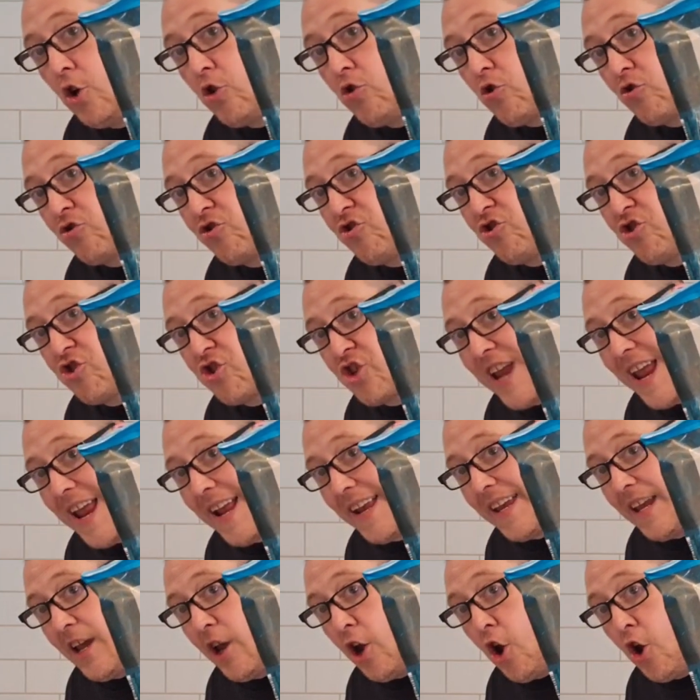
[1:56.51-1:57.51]
doesn't
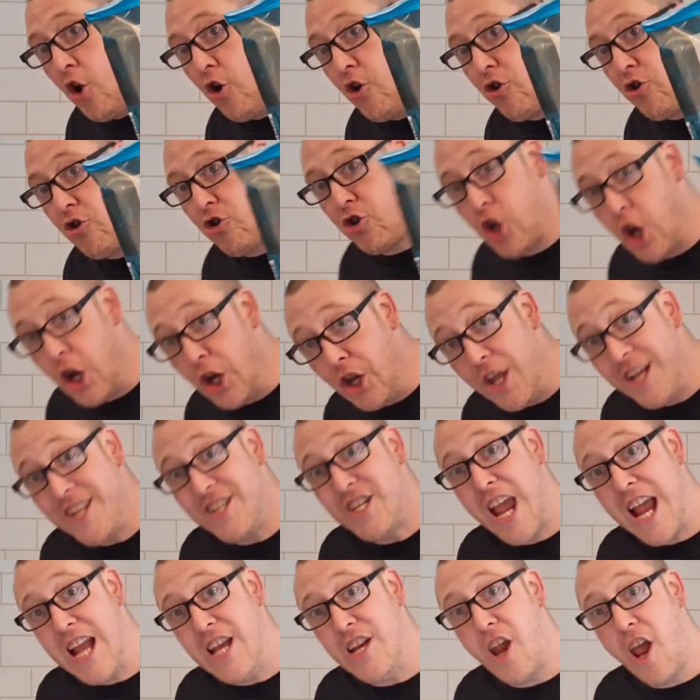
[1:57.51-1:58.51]
stick to the
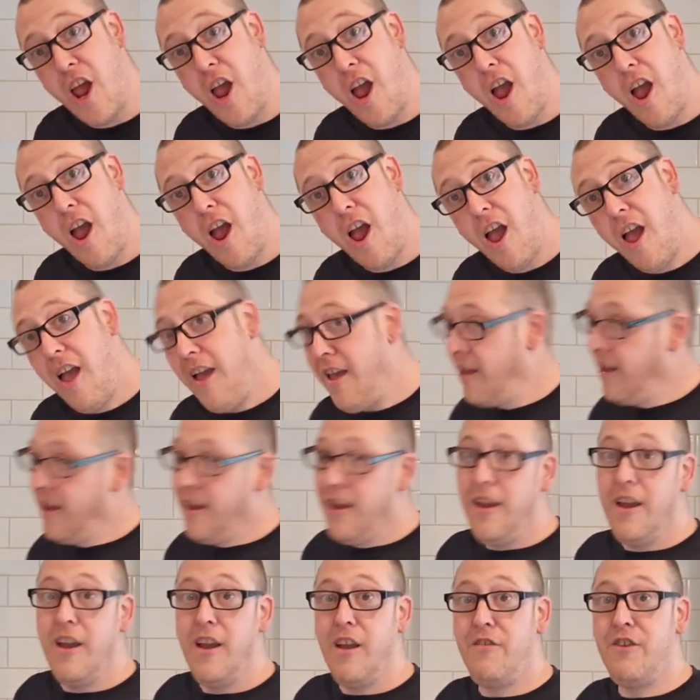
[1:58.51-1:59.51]
tin
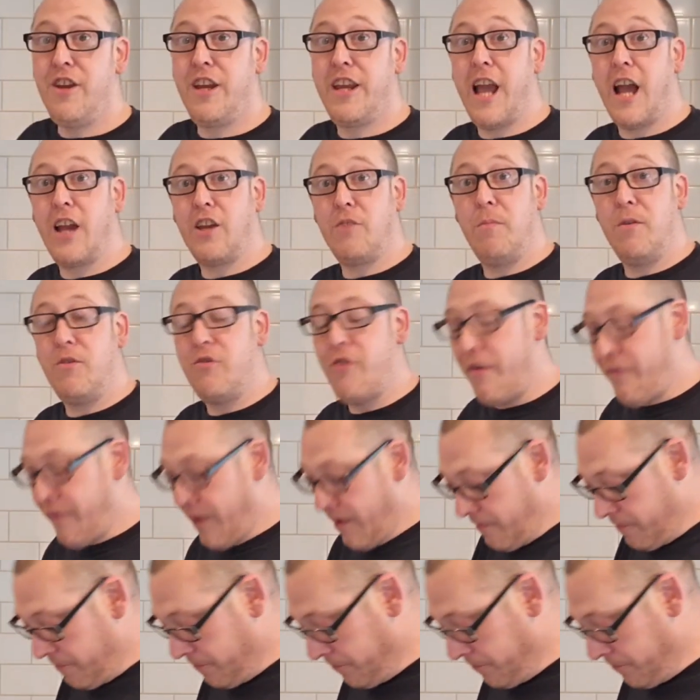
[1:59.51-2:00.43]
you catch me drift?